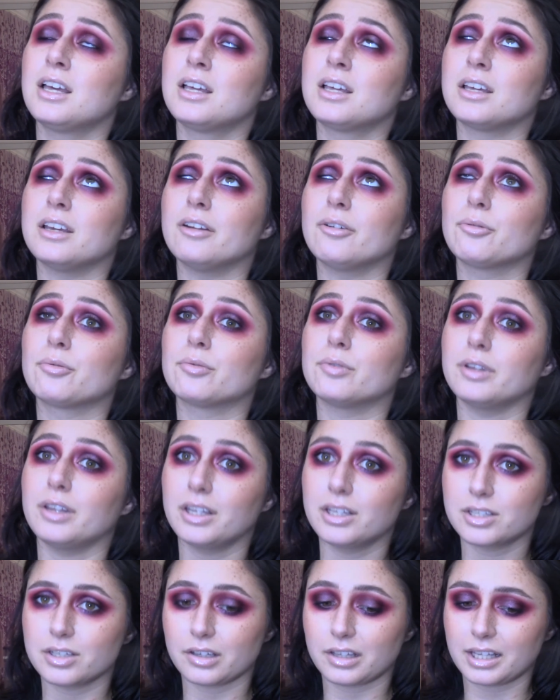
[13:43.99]
I
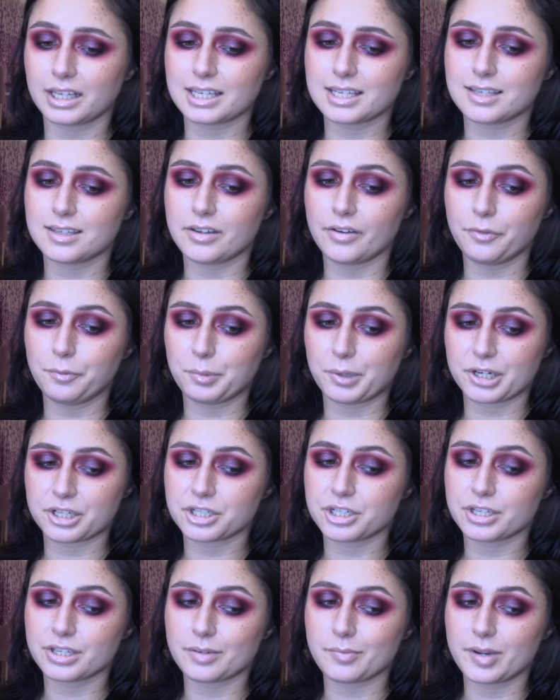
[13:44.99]
really don't like stiff
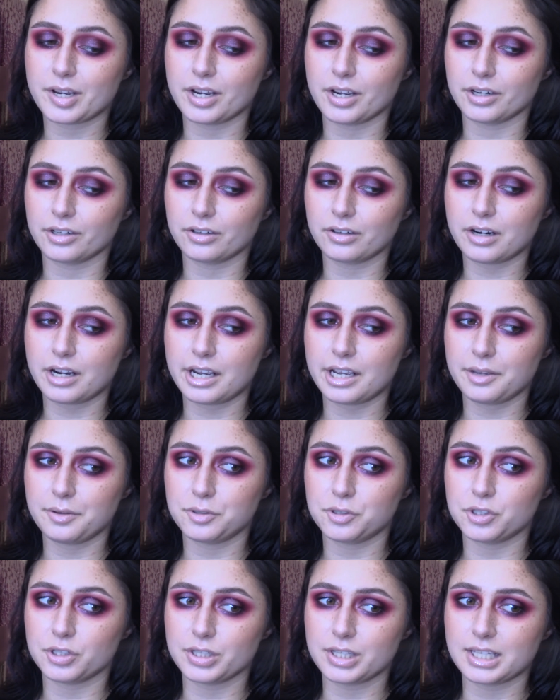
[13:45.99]
brushes on my under eye.
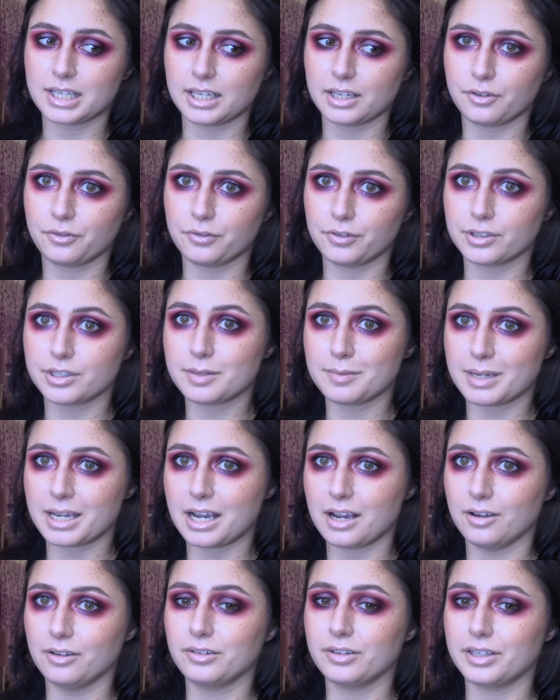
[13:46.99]
It just like freaks me
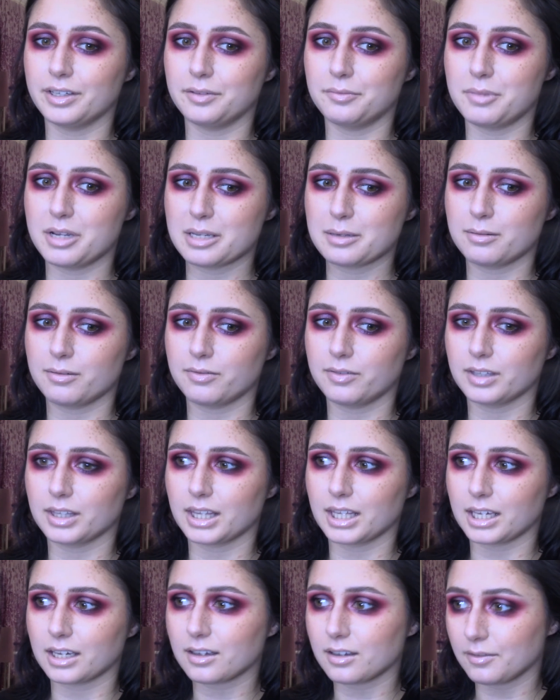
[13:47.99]
out and makes me feel
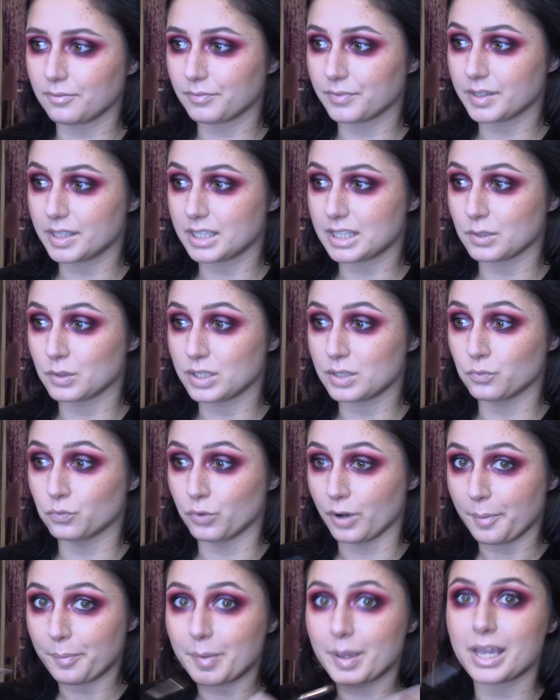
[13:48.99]
like it's just
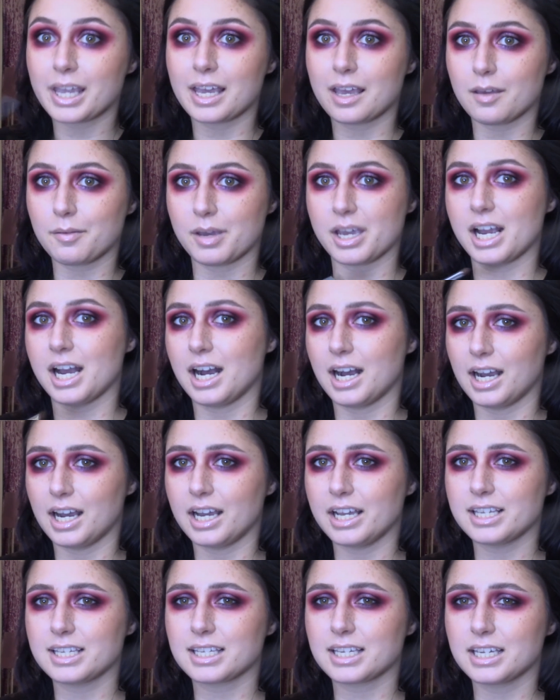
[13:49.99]
ripping at my
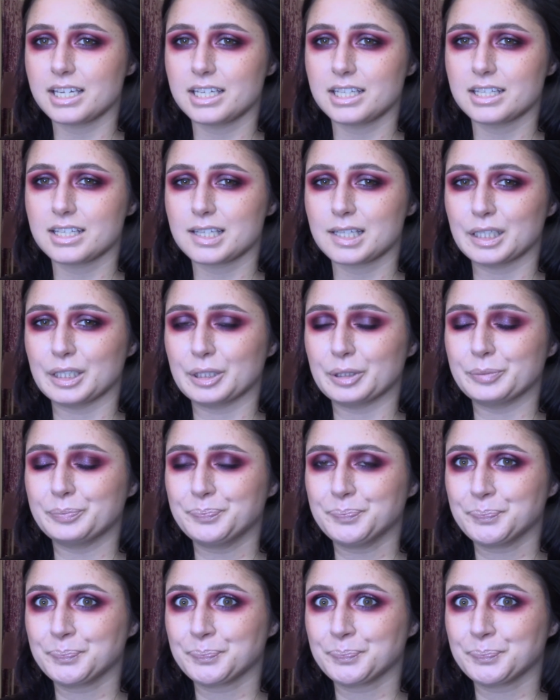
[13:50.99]
eye skin. So